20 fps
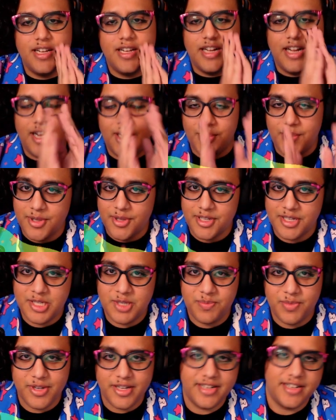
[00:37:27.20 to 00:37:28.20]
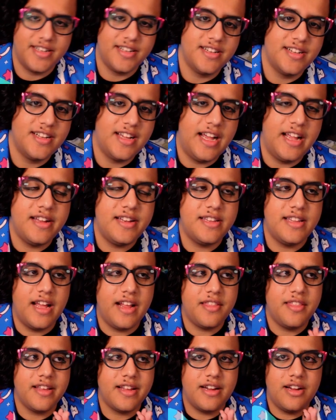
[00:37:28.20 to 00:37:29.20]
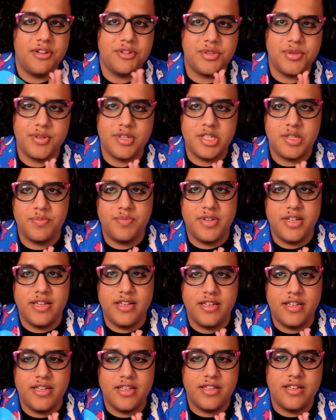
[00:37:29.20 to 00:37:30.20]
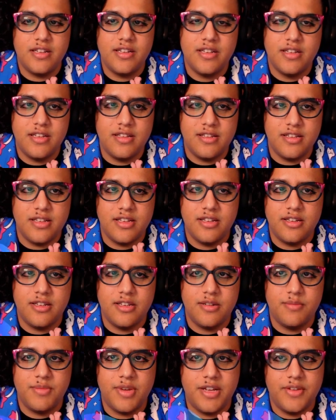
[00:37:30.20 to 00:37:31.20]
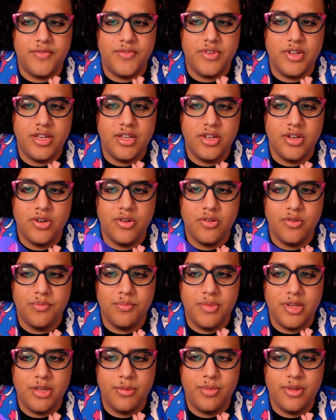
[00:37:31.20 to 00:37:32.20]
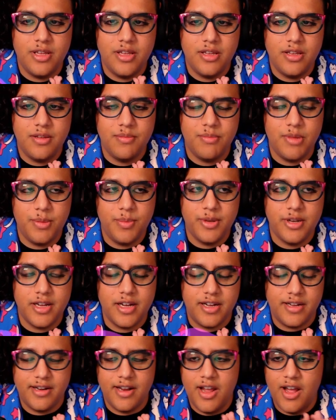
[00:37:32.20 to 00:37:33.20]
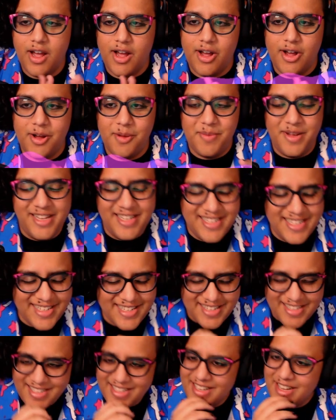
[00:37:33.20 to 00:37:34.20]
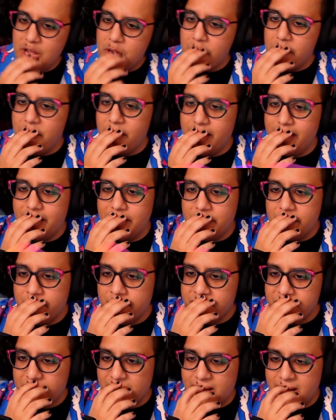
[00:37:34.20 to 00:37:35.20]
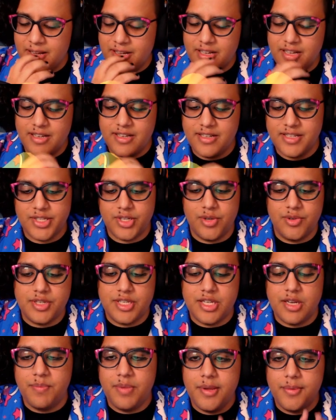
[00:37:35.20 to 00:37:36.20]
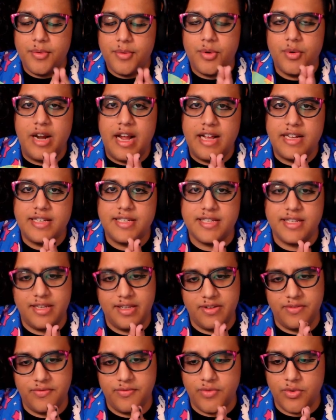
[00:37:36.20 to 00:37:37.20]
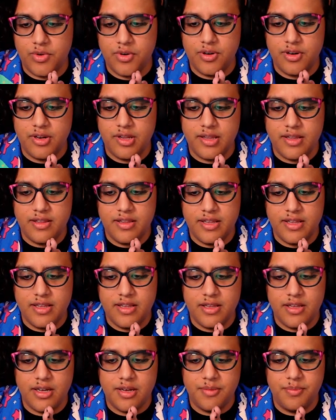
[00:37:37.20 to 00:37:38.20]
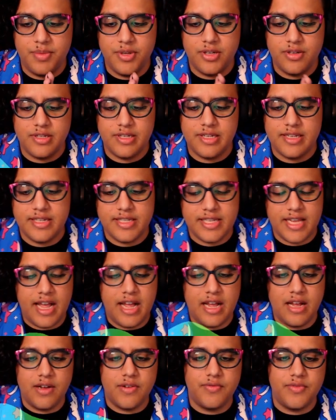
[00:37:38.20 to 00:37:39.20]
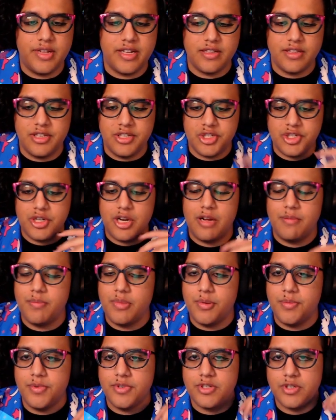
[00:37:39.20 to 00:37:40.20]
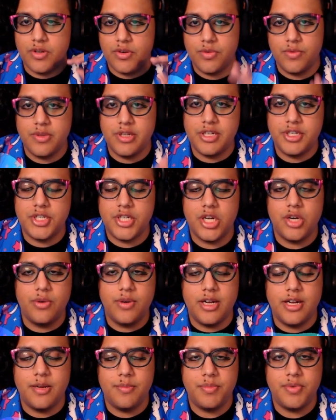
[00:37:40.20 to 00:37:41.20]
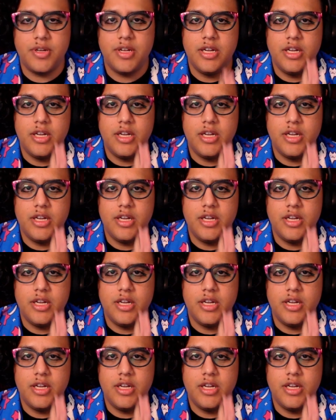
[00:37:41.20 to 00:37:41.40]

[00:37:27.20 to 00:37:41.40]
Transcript: I will explain it. I think I also explain it in my video, maybe not. But so some people were asking for the ability to have like these chat bubbles only show up